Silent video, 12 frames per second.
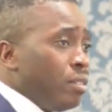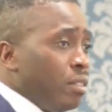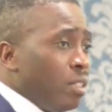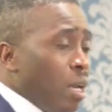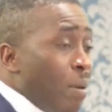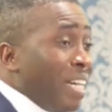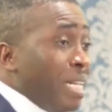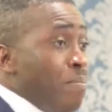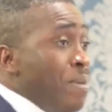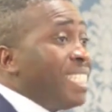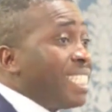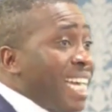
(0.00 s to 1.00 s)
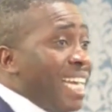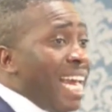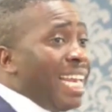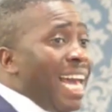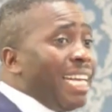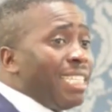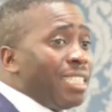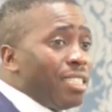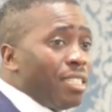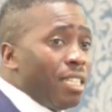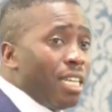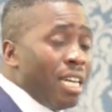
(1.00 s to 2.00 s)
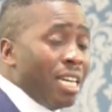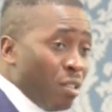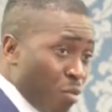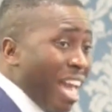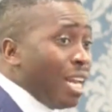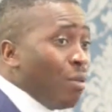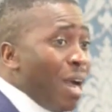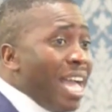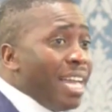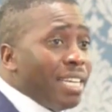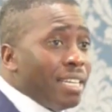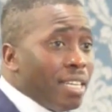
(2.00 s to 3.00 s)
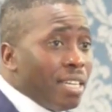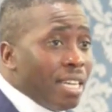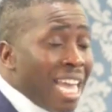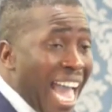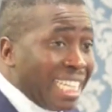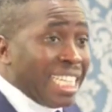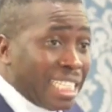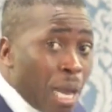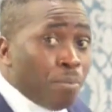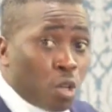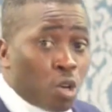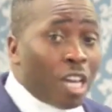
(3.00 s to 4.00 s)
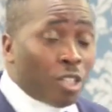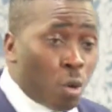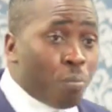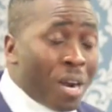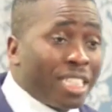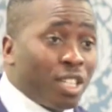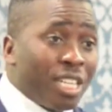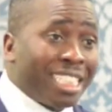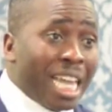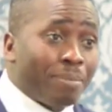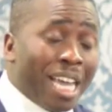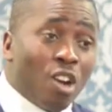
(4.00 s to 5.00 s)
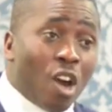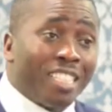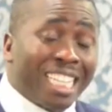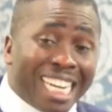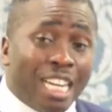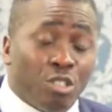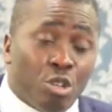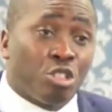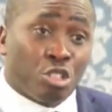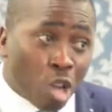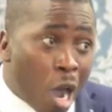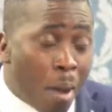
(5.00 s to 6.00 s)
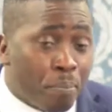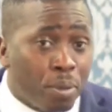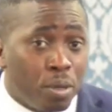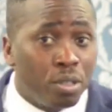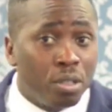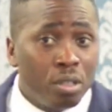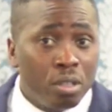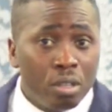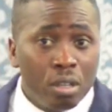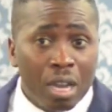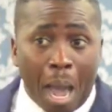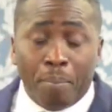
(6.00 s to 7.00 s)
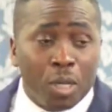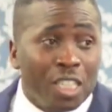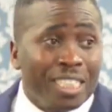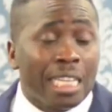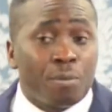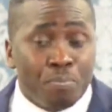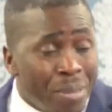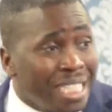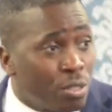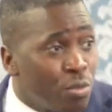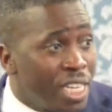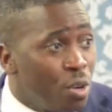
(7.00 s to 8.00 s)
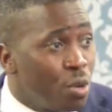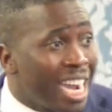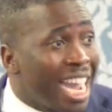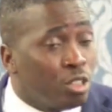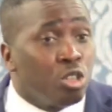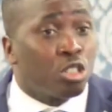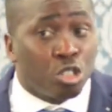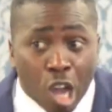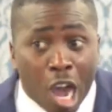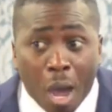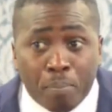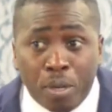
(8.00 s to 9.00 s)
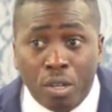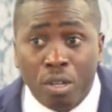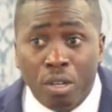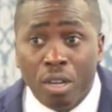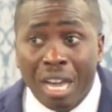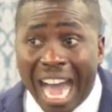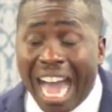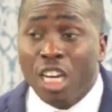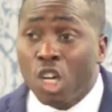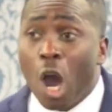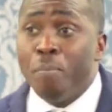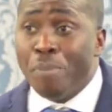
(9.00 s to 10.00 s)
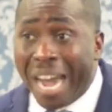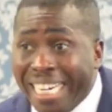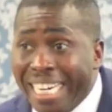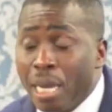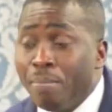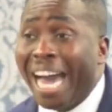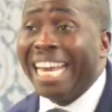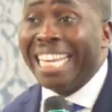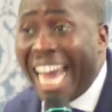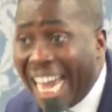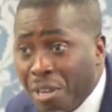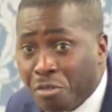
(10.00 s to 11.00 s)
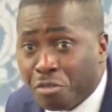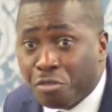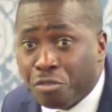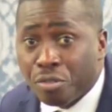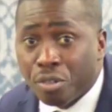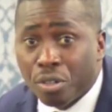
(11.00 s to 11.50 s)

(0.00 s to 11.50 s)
But he missed Canaan land right away. And he came to God to pray 3 times. And God said, can you stop? I'm not at peace with you. Can you stop? And God buried him alive.